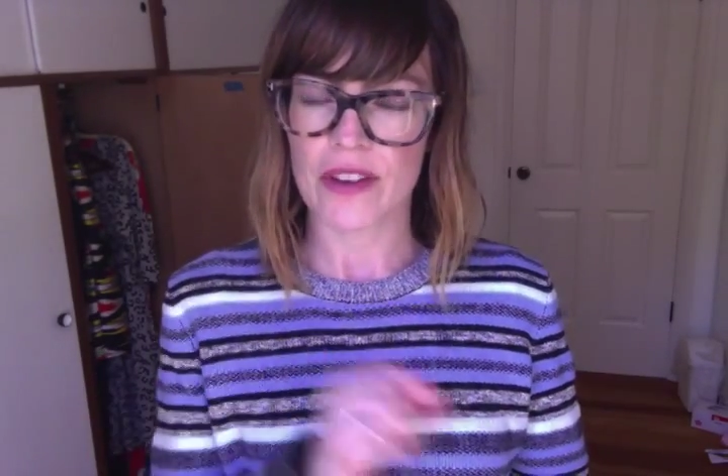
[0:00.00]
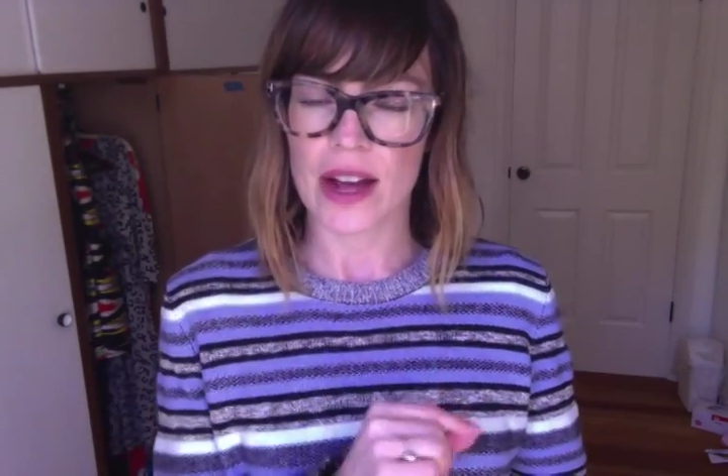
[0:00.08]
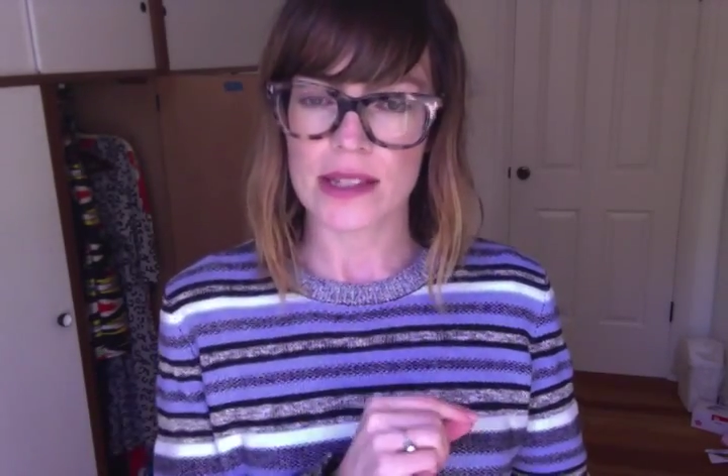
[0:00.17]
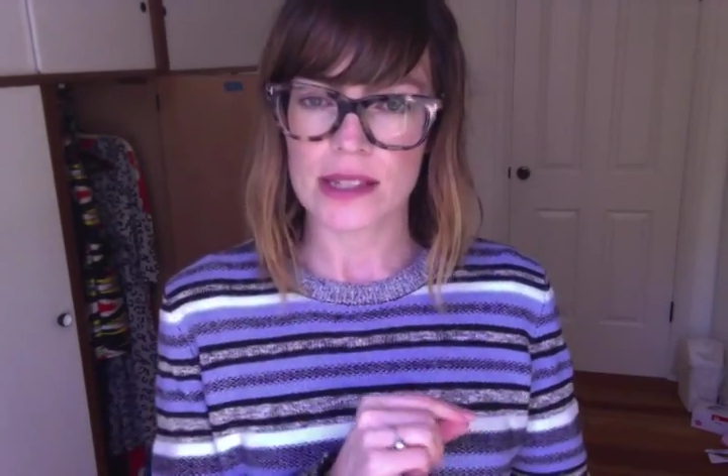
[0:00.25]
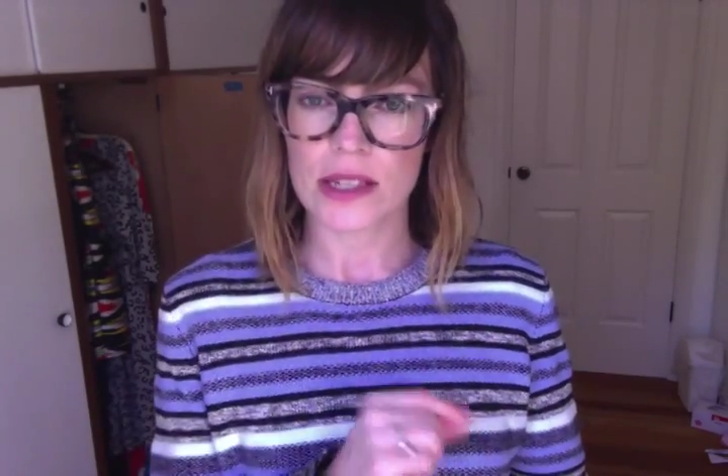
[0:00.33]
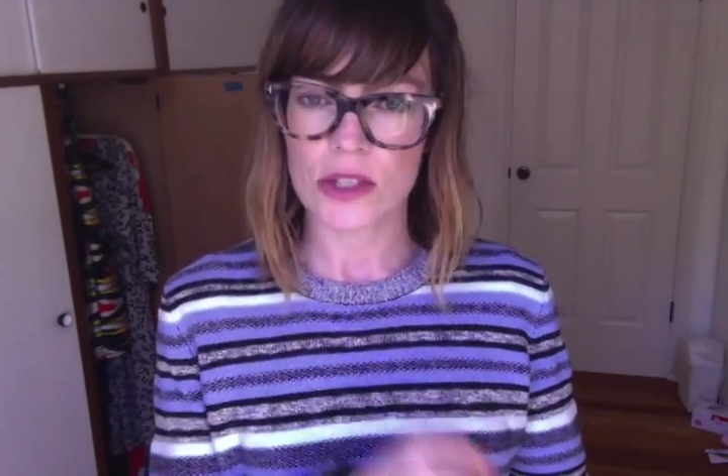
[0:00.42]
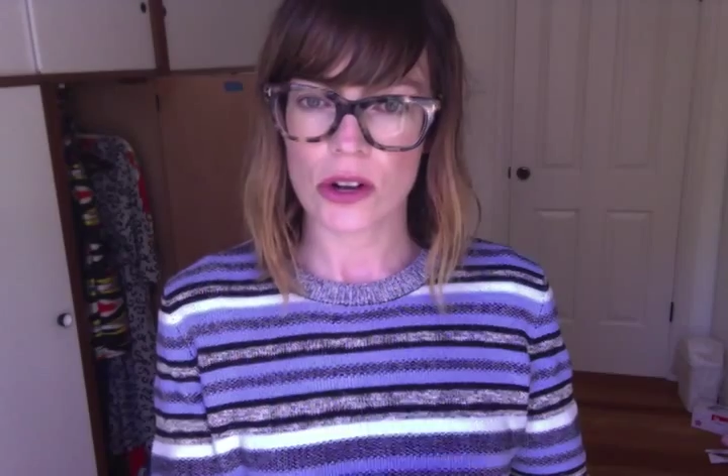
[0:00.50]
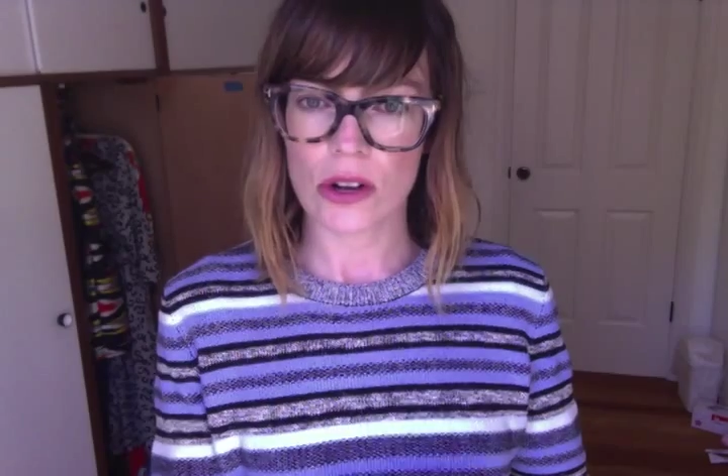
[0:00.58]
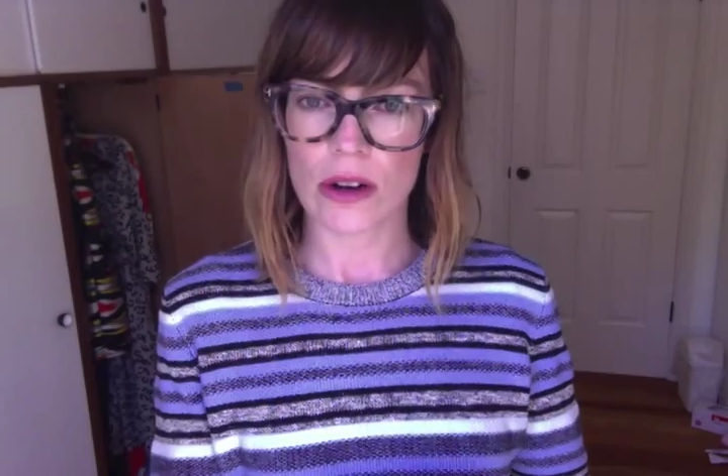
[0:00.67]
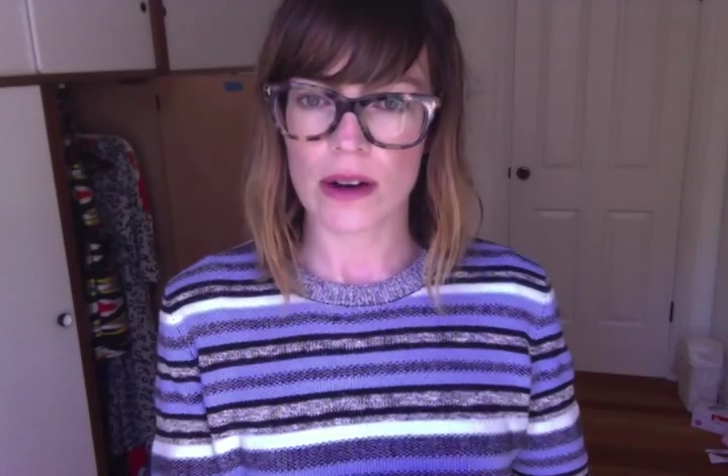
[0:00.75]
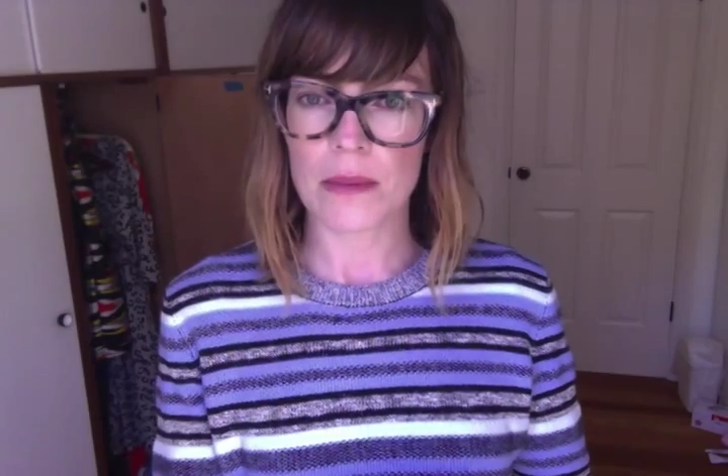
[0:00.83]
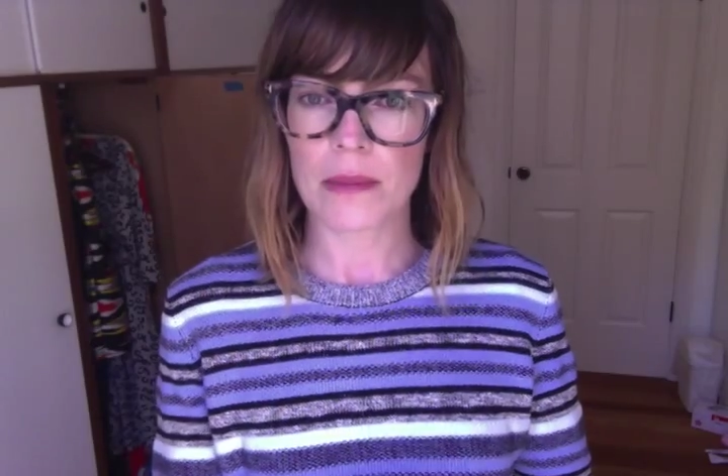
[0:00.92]
fancy dot
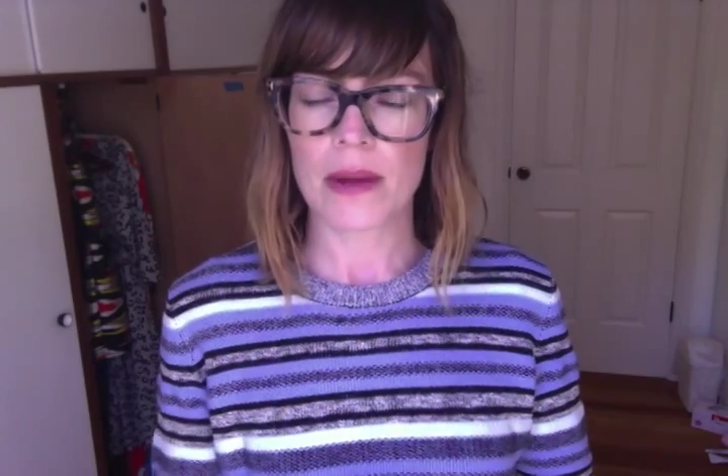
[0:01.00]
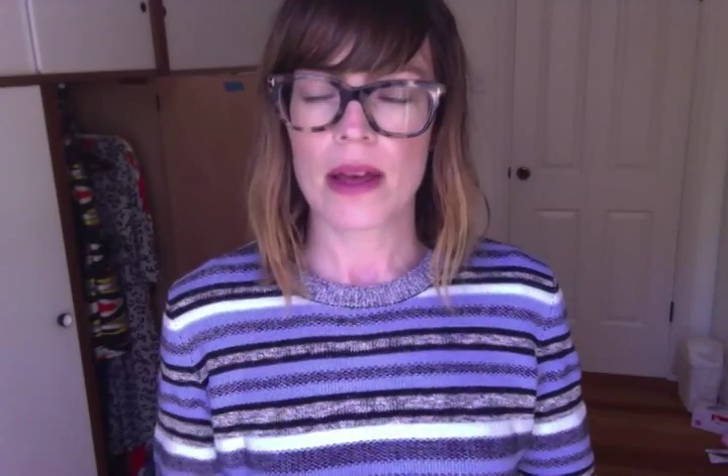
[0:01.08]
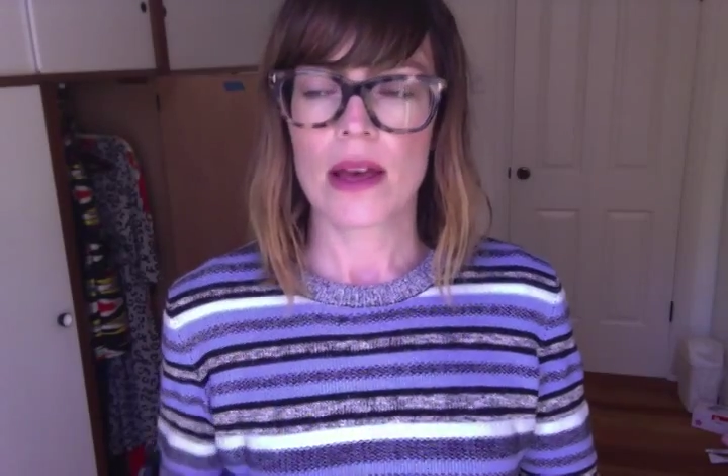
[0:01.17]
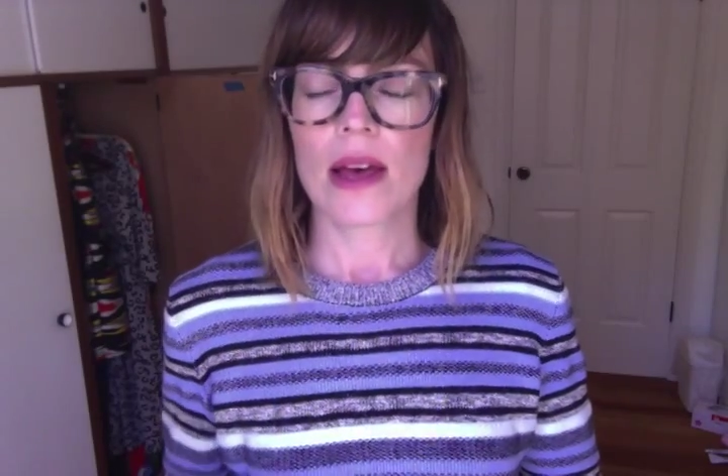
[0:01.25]
com,